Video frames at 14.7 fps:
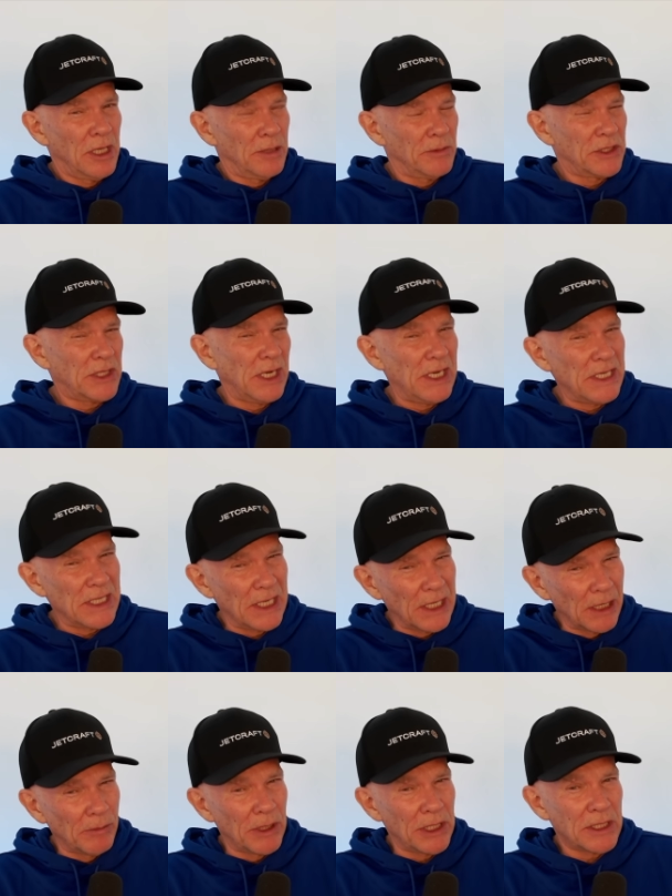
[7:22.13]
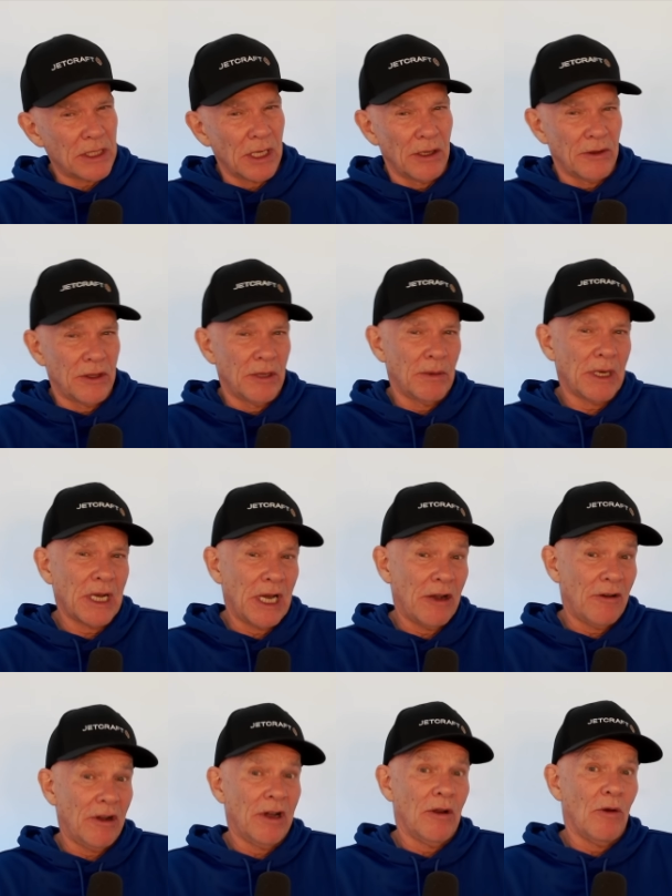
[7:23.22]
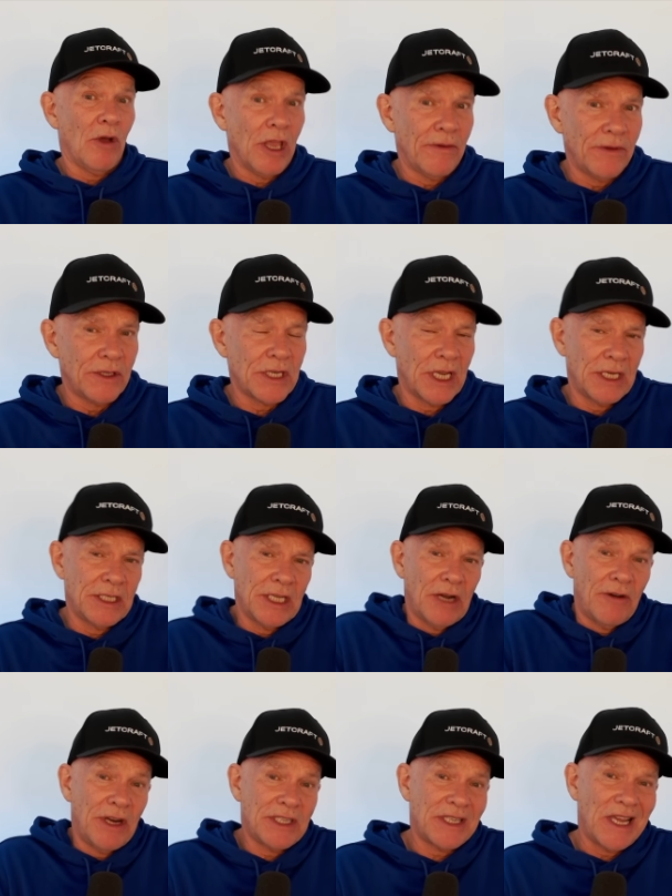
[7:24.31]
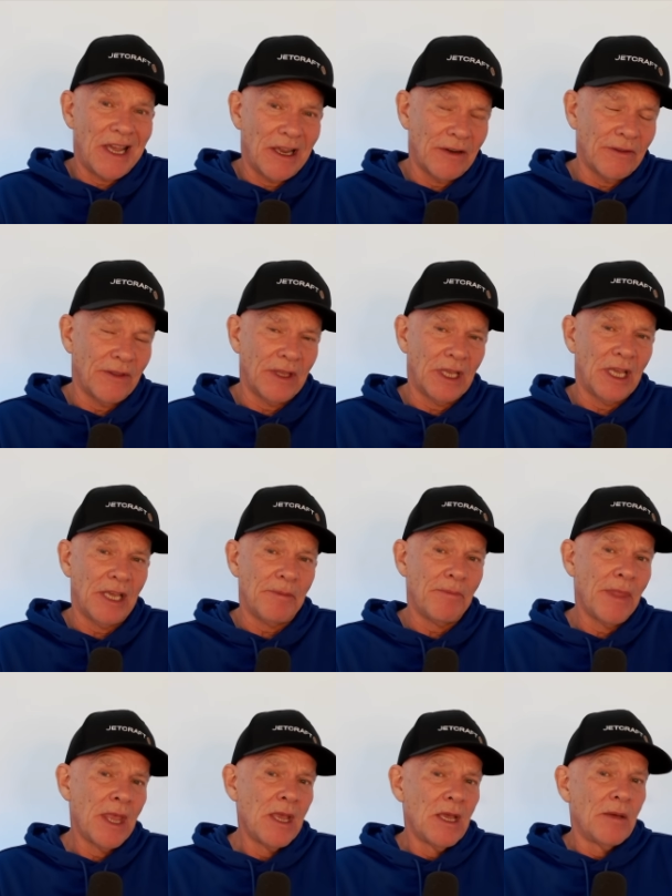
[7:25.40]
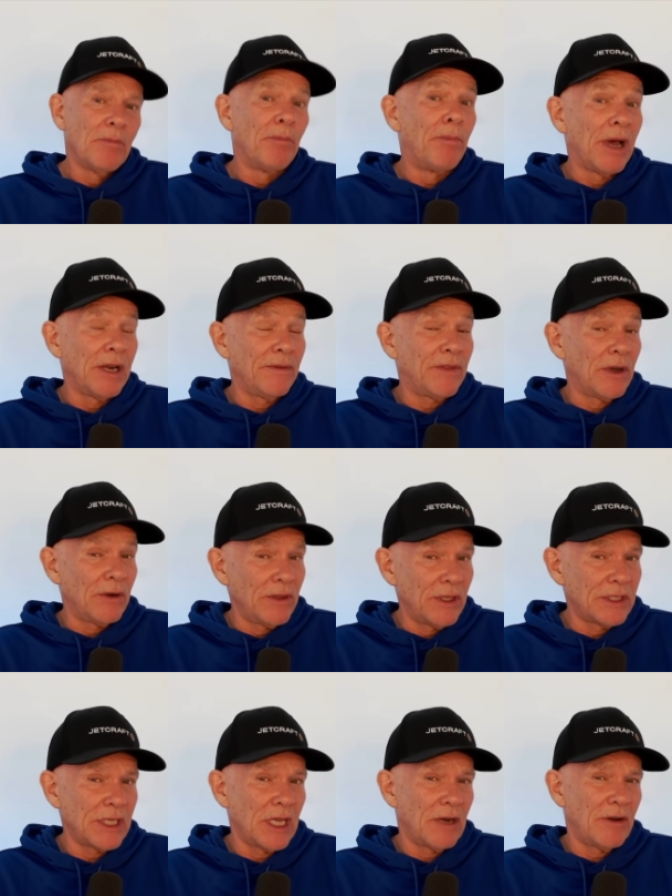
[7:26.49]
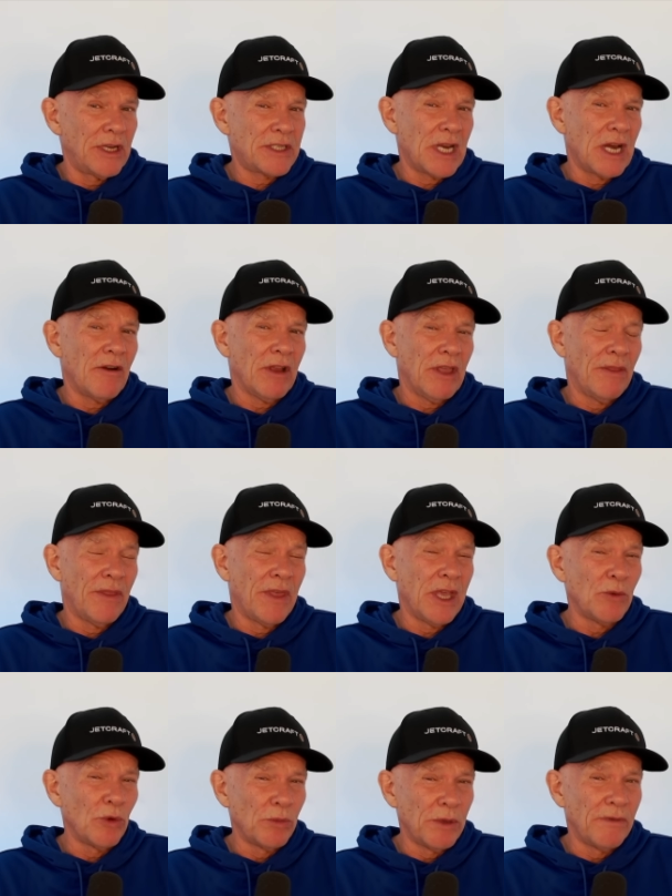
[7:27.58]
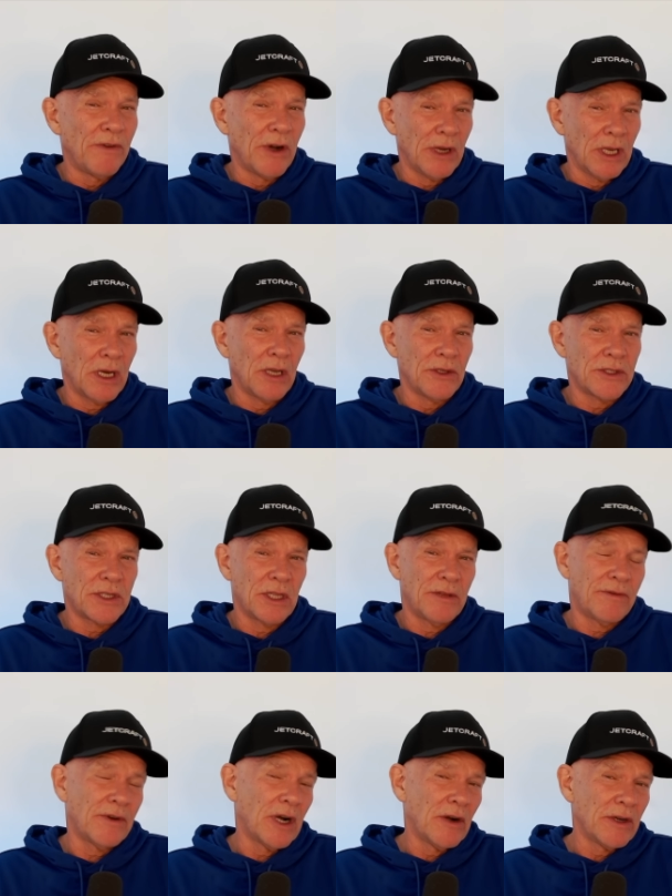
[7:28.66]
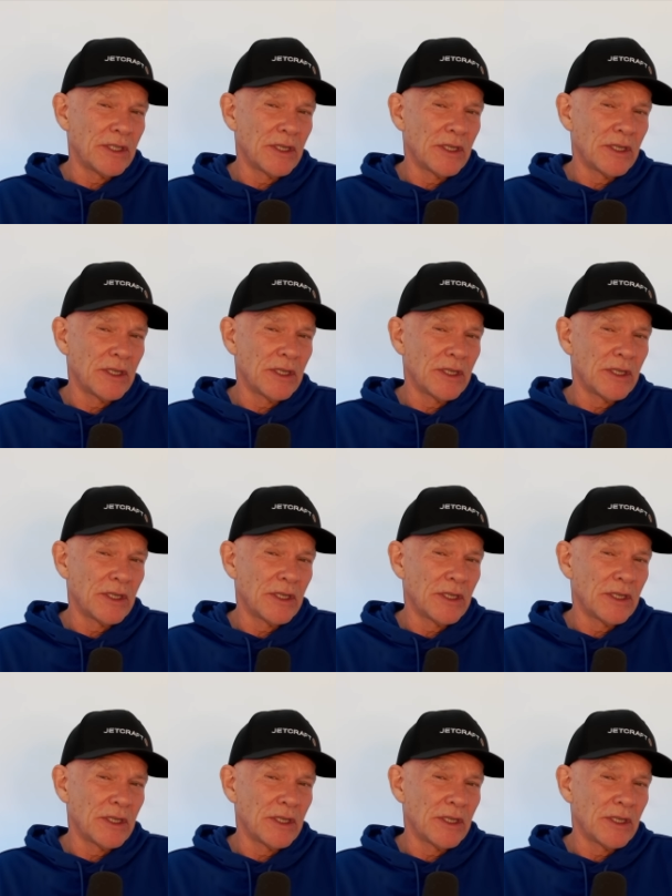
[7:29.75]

Mercedes a little bit slower than the McLaren if you take D R S out of the game. But if they're in the D R S area, they will be very close to the Ferrari.